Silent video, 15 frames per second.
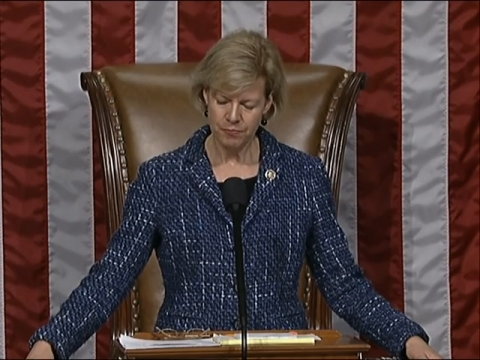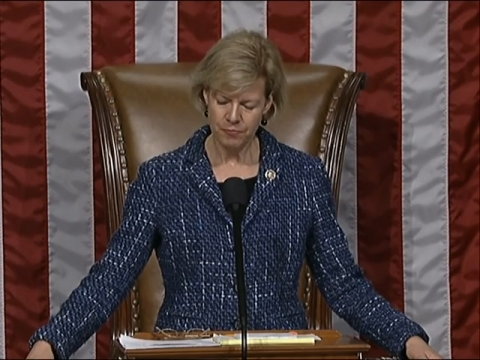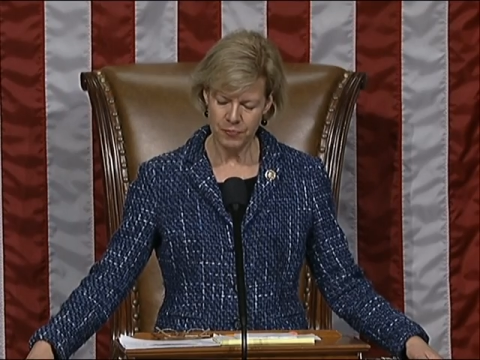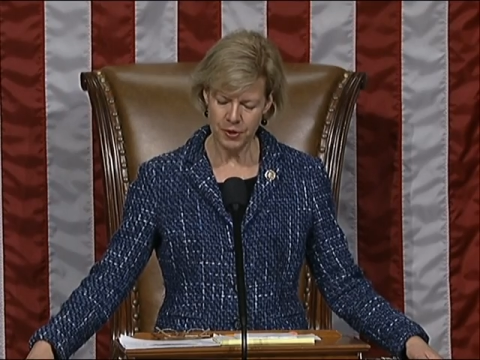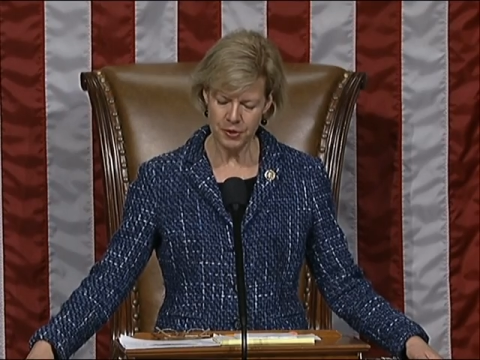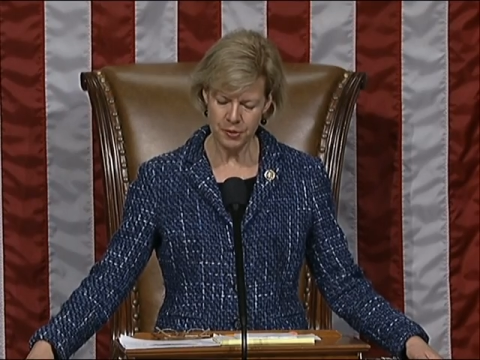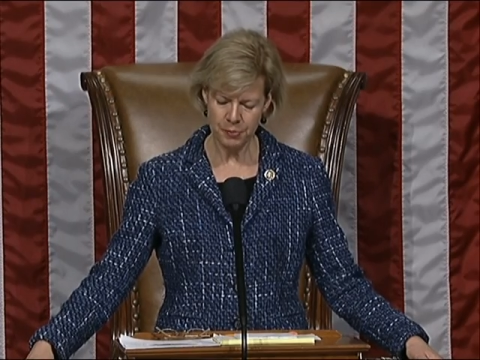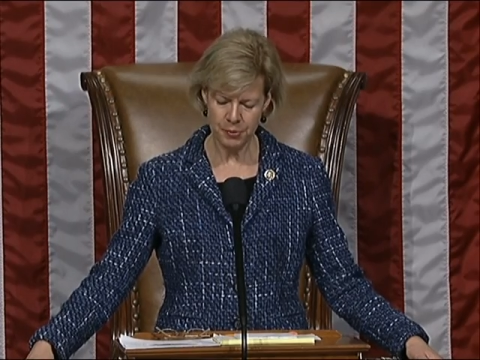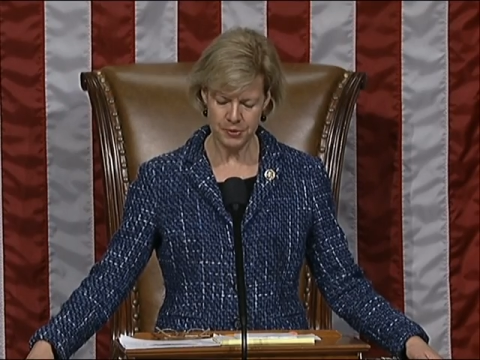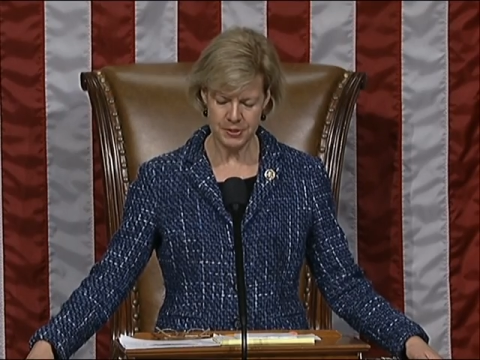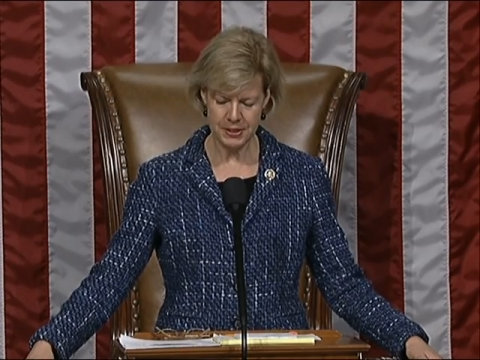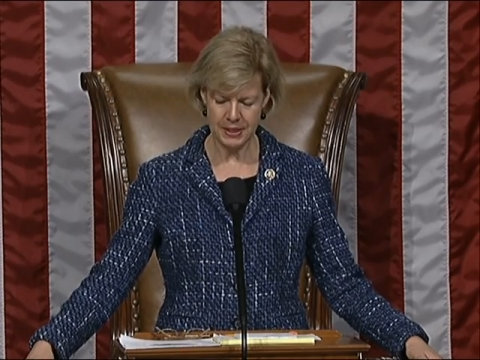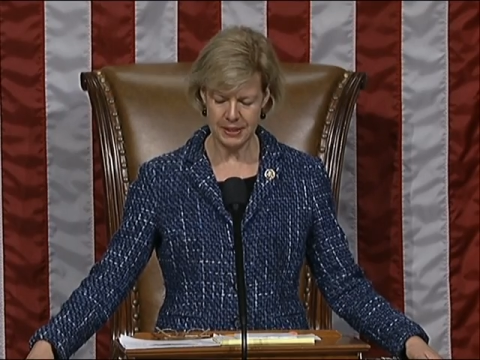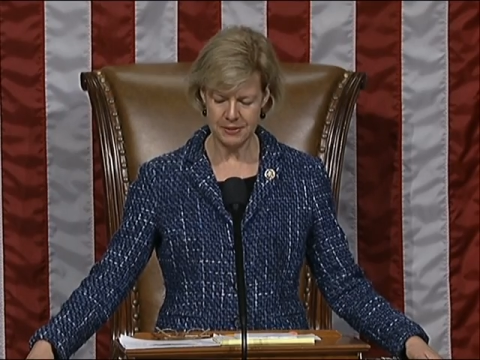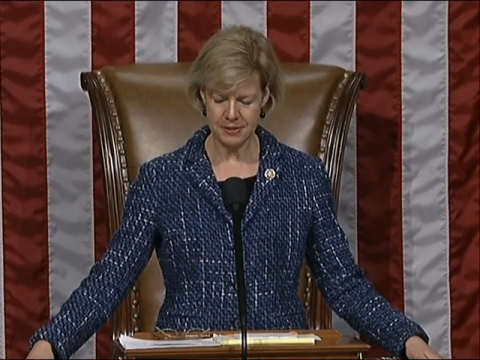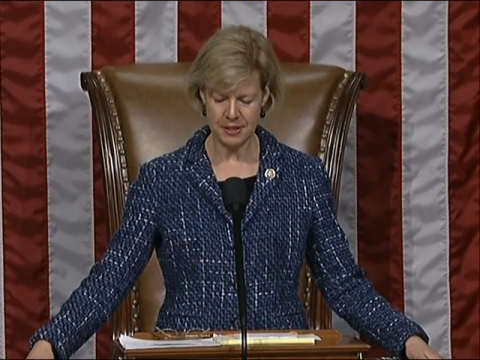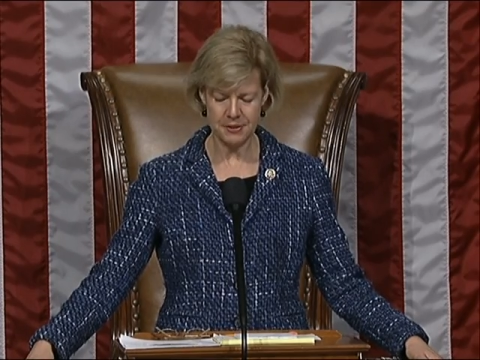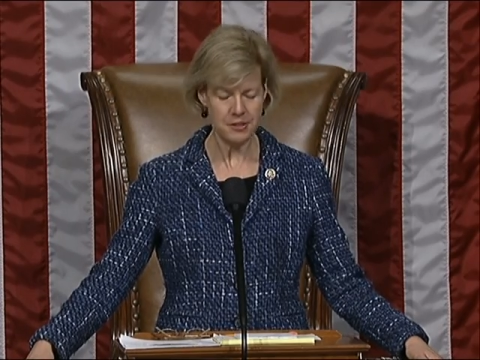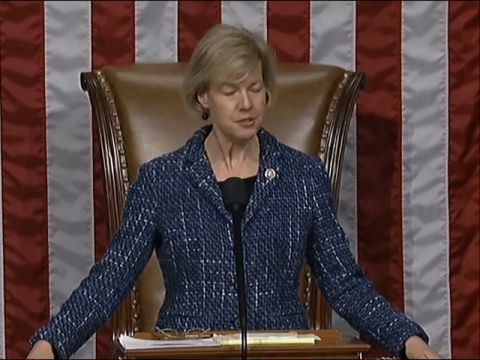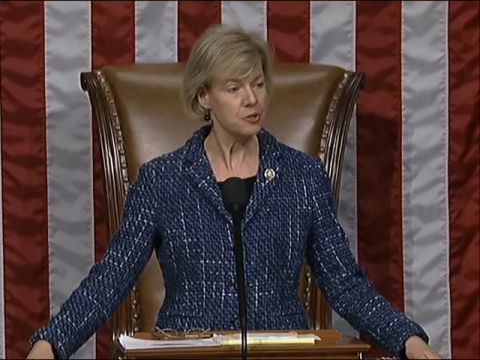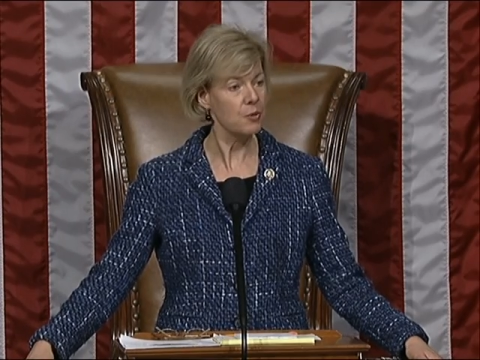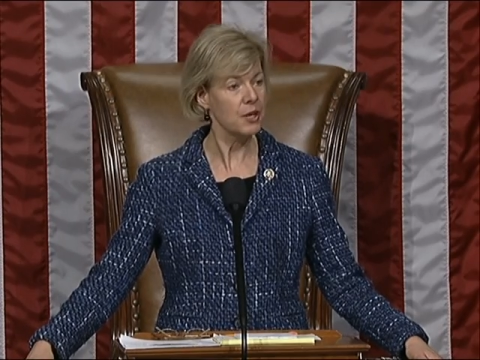further proceedings on
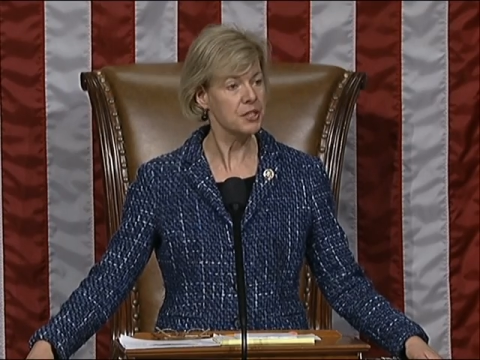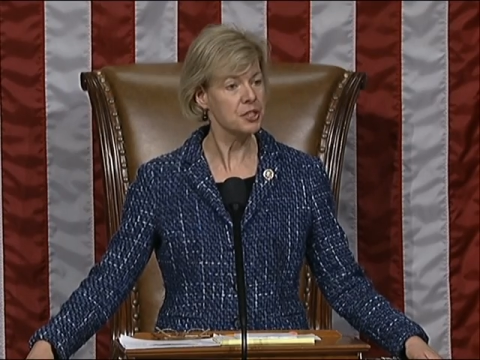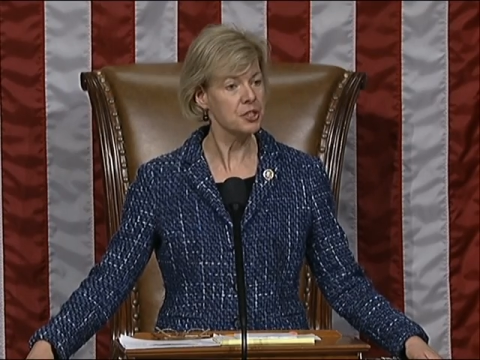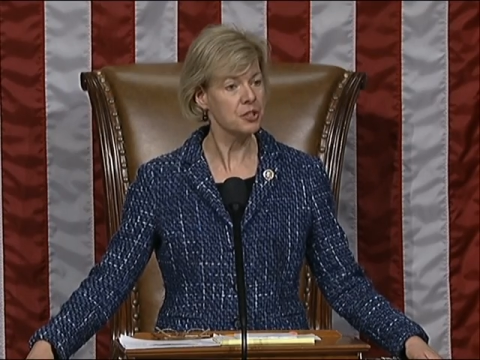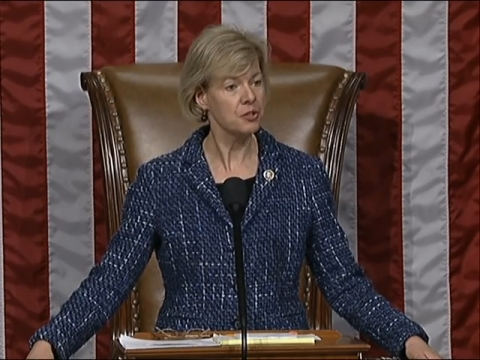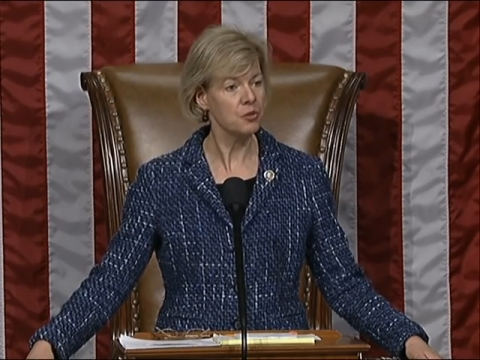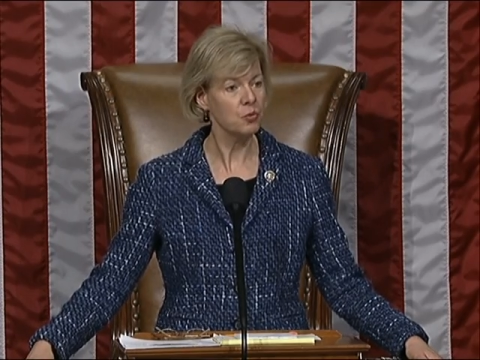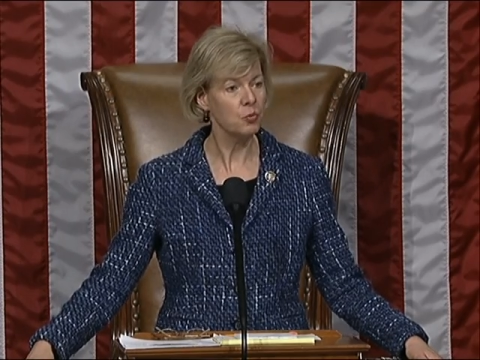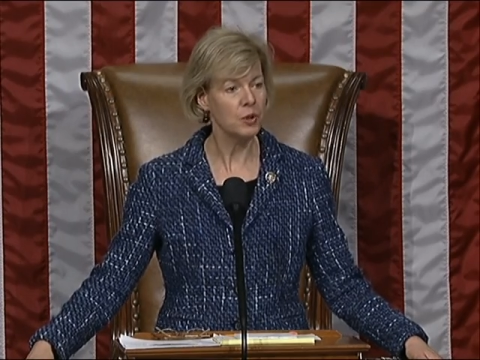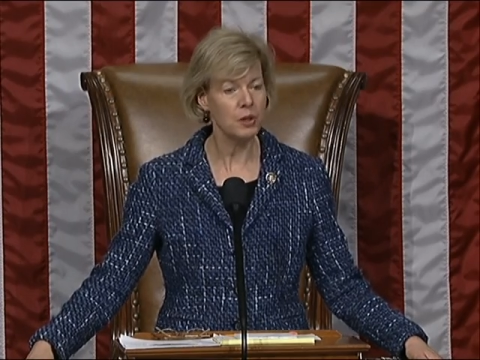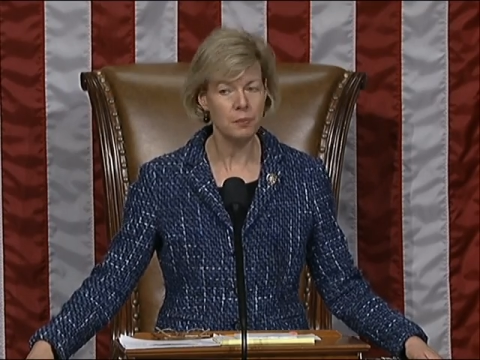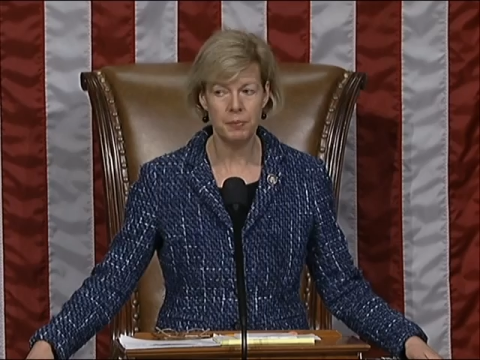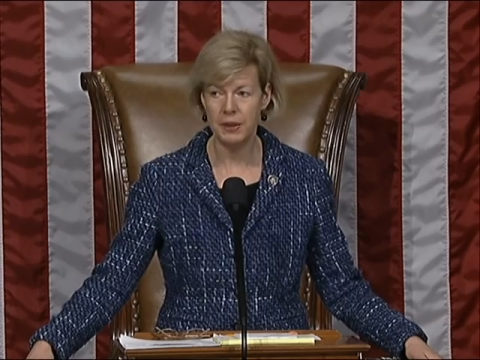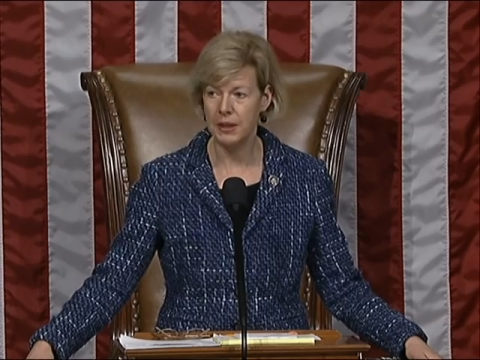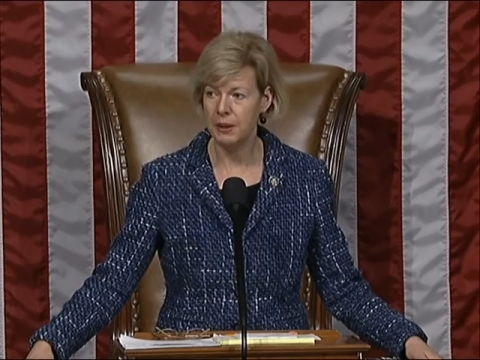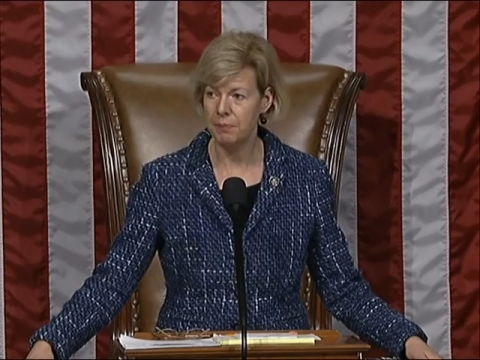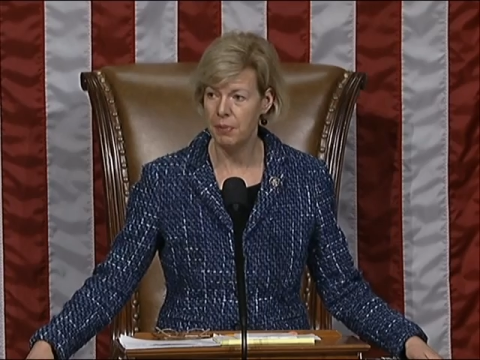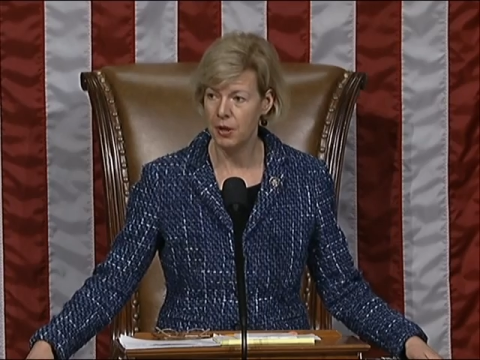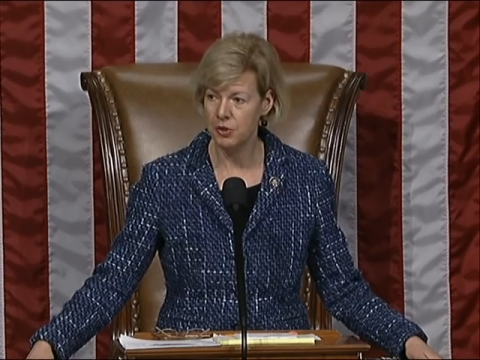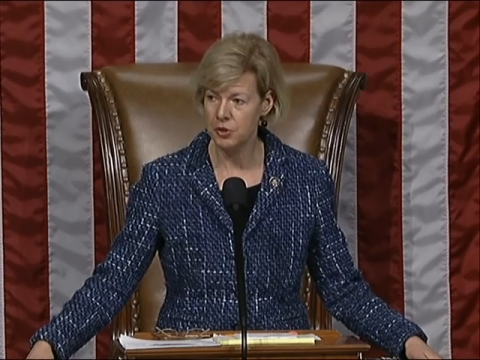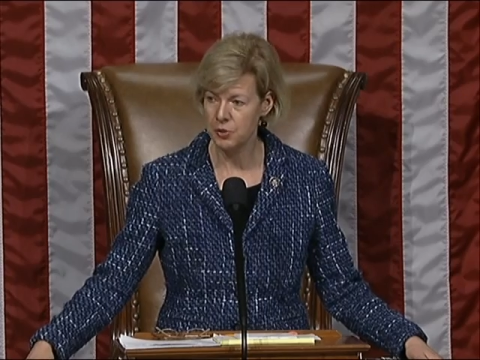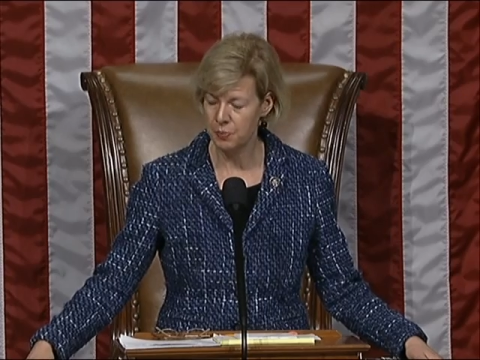this question will be
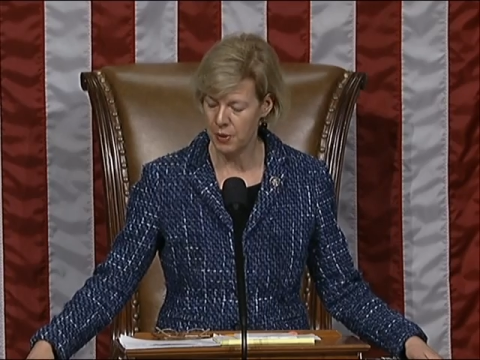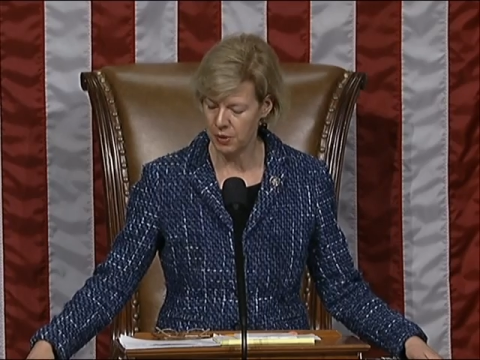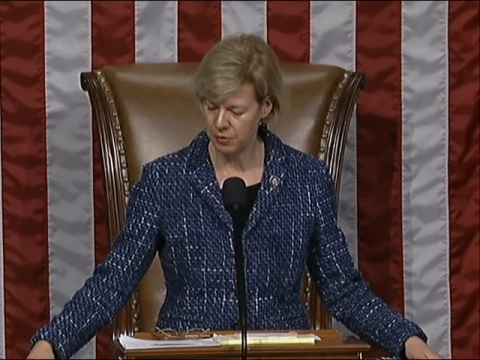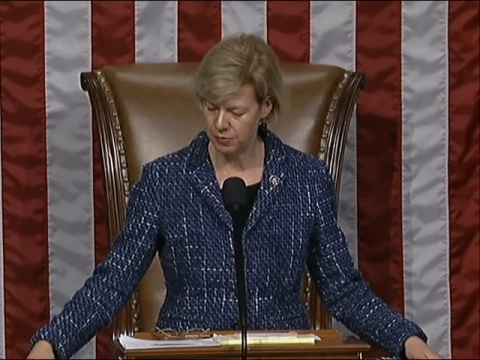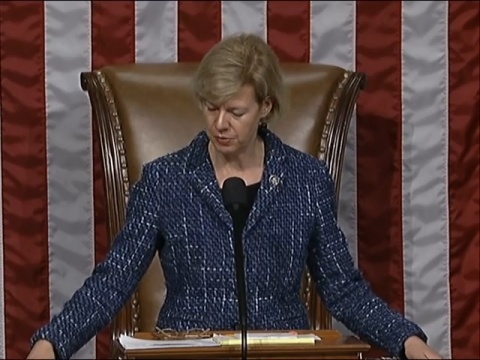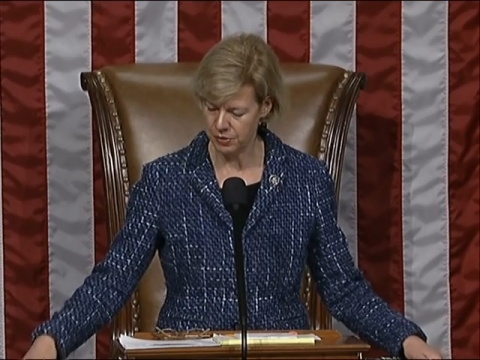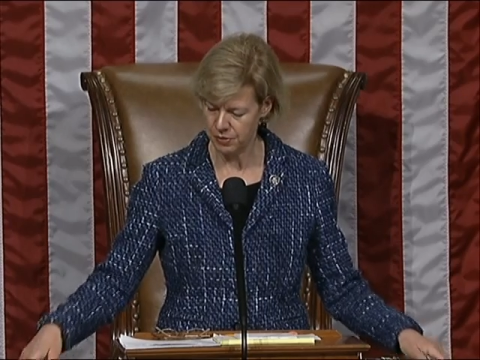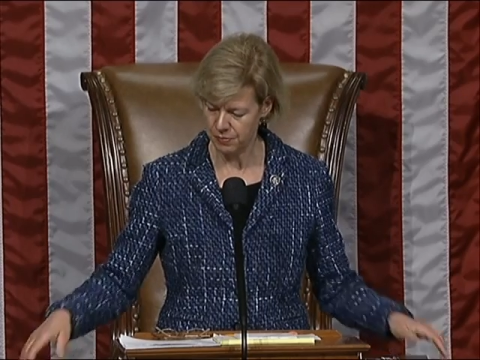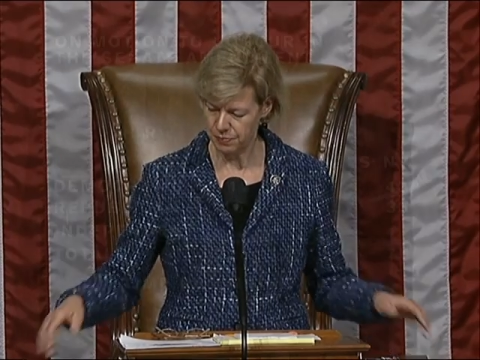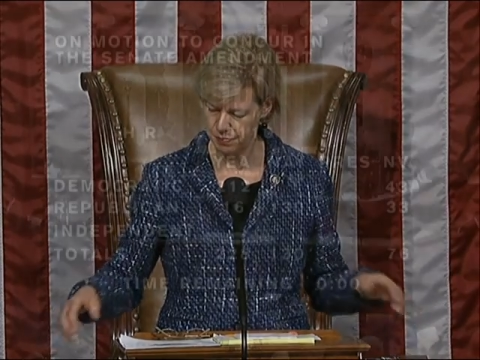postponed.